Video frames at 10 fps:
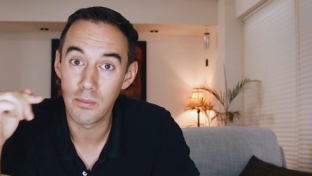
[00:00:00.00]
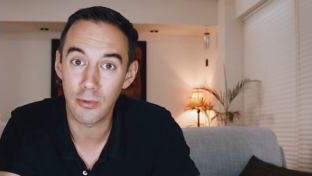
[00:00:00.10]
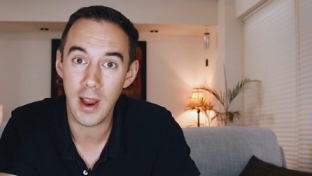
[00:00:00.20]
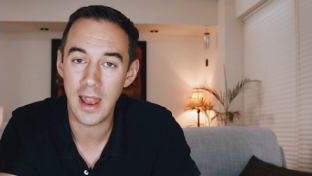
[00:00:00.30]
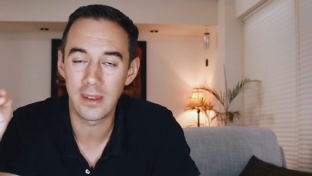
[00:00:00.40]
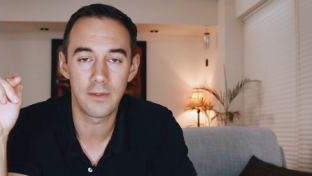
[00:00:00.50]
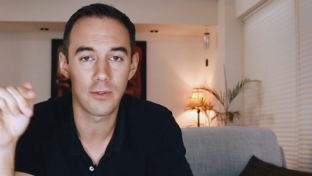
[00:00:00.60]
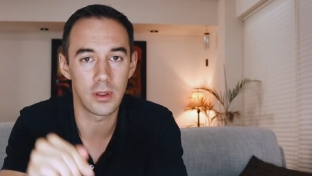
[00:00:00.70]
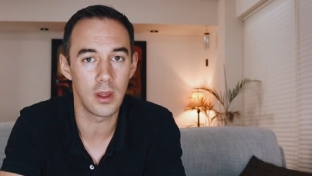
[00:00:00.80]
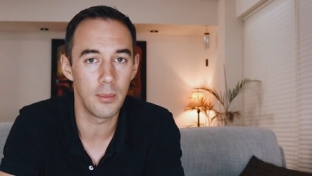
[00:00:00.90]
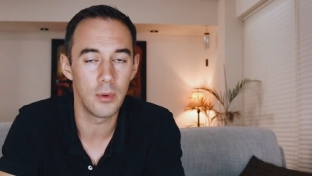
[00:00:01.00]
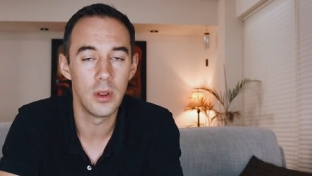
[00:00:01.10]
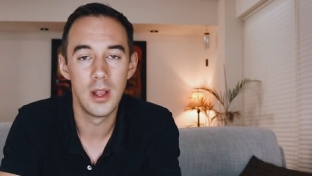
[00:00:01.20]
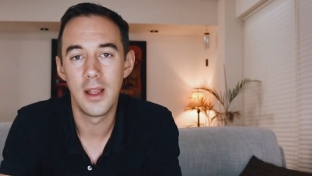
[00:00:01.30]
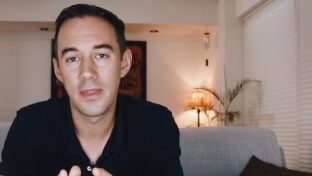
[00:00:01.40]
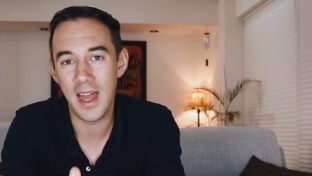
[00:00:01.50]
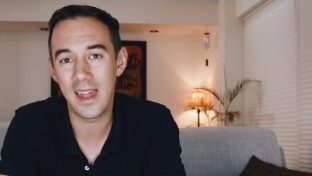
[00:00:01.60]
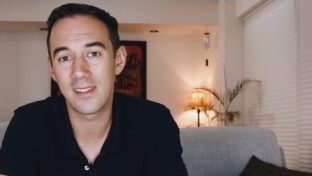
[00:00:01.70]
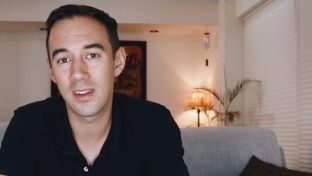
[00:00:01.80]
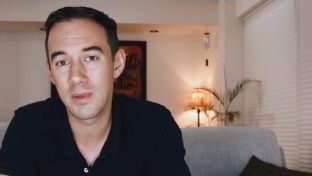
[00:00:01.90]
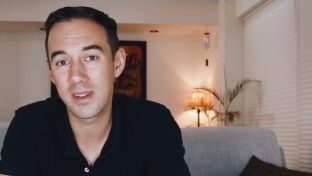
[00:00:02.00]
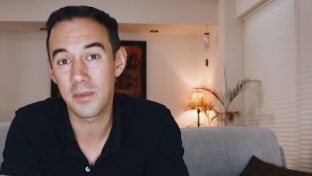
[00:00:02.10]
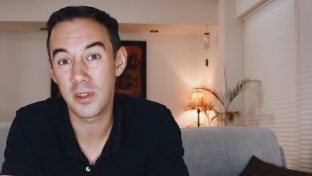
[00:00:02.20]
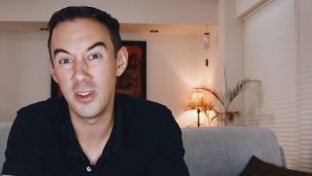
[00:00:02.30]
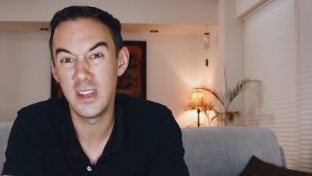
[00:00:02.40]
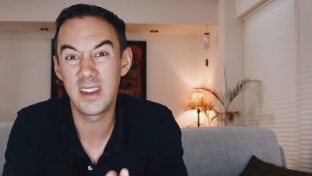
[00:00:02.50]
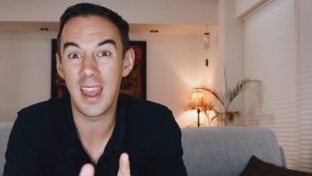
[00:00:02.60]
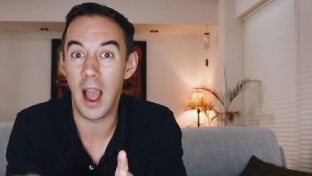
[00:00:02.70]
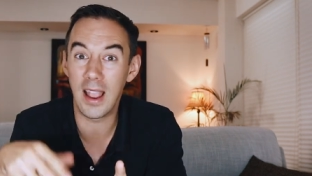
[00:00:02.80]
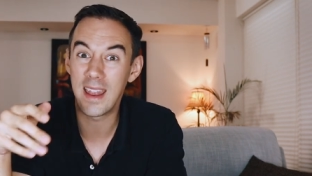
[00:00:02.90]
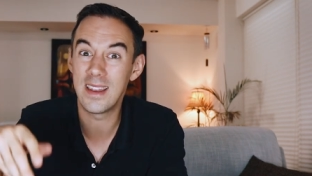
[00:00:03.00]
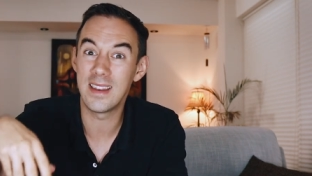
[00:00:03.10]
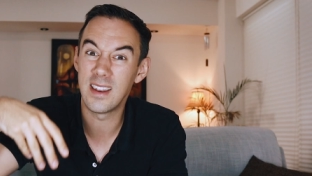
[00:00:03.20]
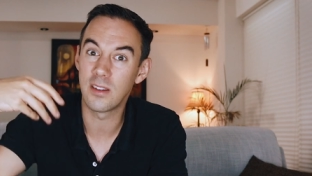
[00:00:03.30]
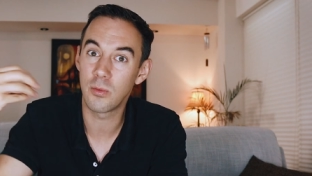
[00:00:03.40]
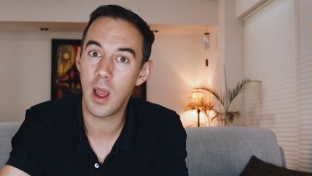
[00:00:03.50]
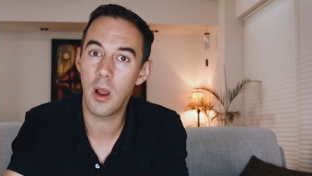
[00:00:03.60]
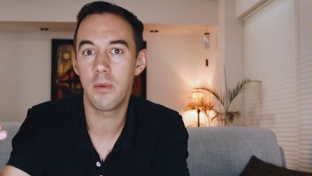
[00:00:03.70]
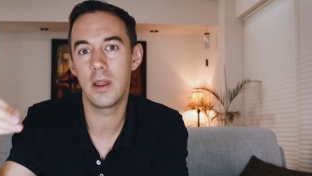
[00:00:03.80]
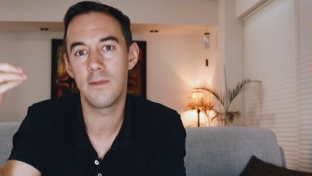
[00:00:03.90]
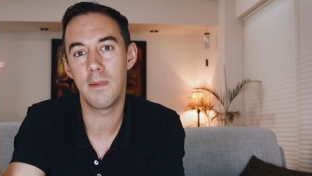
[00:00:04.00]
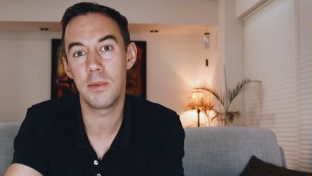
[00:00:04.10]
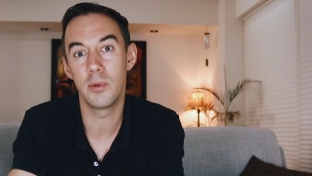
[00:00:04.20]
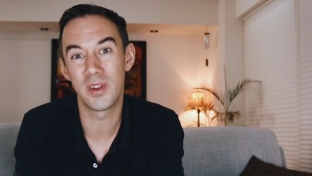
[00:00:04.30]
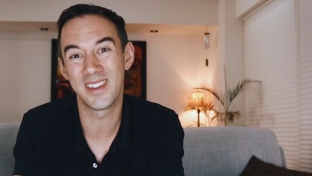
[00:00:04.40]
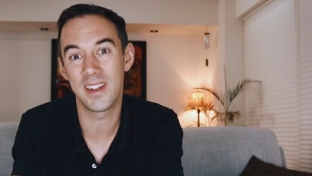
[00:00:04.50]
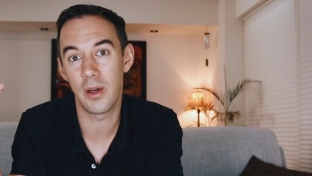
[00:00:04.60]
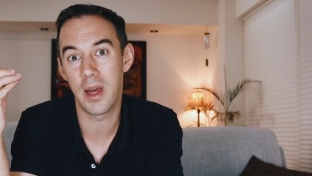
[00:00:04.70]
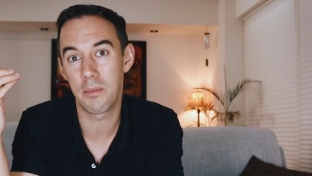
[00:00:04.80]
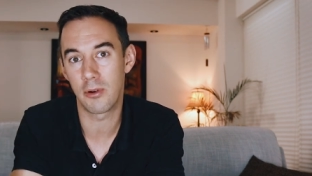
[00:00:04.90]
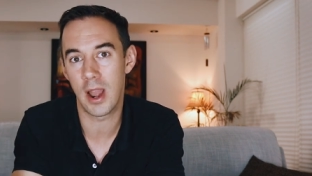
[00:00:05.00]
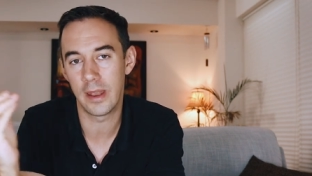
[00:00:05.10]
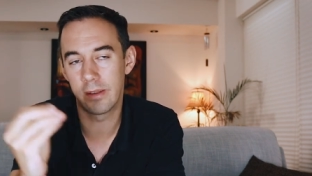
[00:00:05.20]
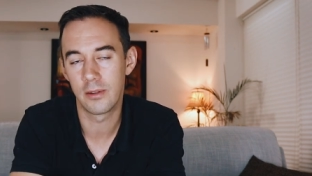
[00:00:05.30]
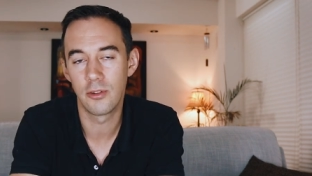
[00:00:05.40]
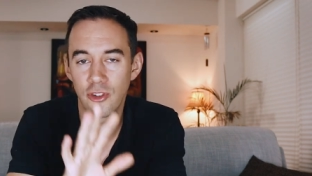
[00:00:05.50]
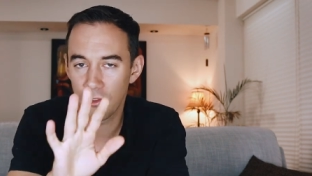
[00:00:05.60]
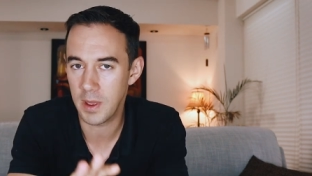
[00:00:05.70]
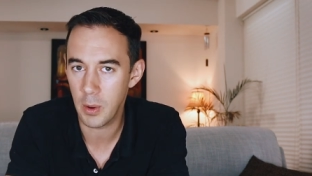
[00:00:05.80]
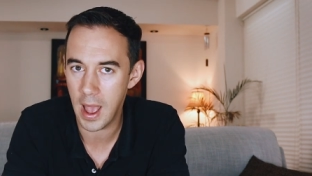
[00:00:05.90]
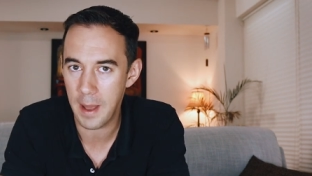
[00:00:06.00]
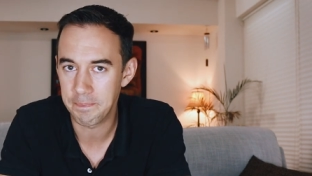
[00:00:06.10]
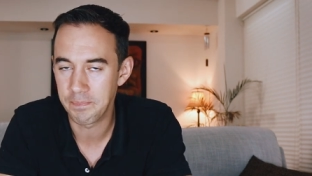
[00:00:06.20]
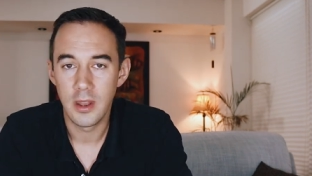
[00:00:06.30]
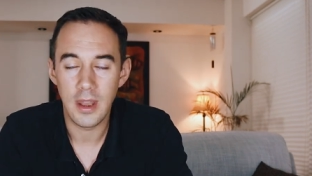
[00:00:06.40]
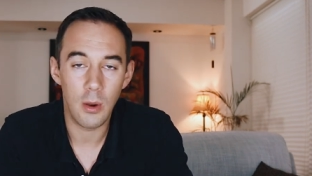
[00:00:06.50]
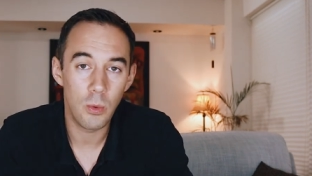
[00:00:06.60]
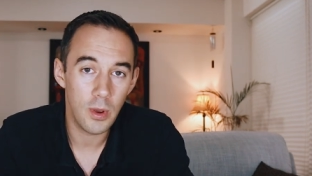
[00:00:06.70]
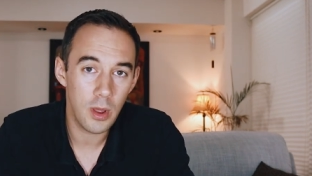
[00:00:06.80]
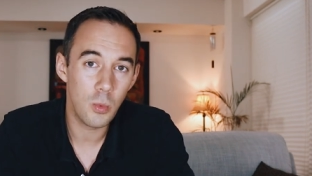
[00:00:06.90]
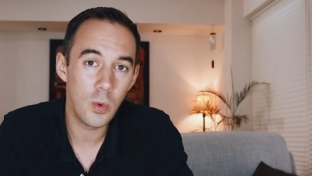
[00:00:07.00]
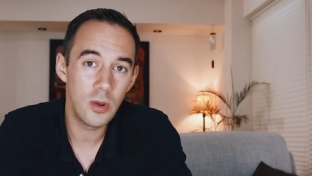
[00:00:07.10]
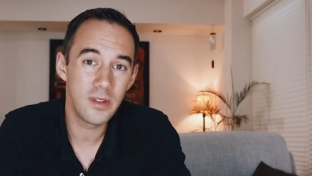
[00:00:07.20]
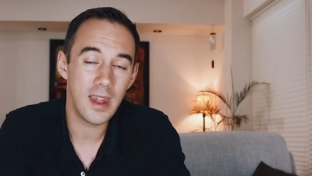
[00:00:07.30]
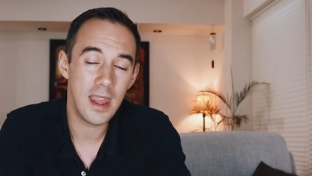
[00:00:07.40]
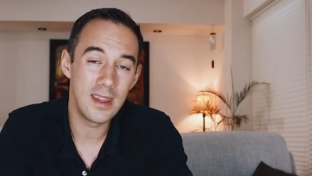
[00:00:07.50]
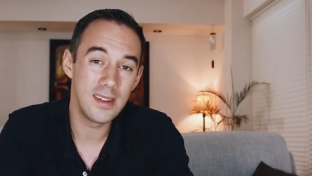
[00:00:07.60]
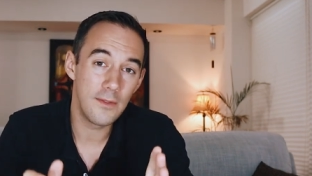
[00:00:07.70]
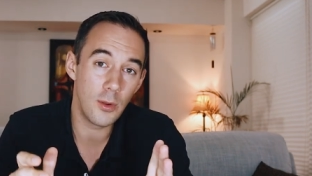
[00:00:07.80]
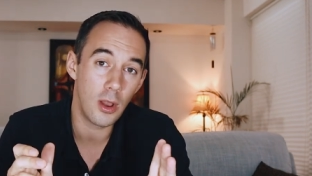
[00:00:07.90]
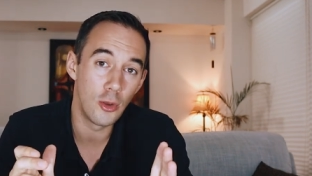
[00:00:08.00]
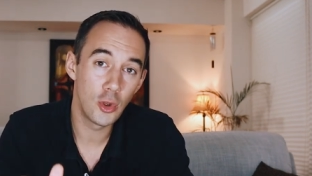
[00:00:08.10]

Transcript: brand, for example. That's going to be something you need to get ungated in as well, if maybe you want to sell that brand. Just be aware. Now, what I will say is if you are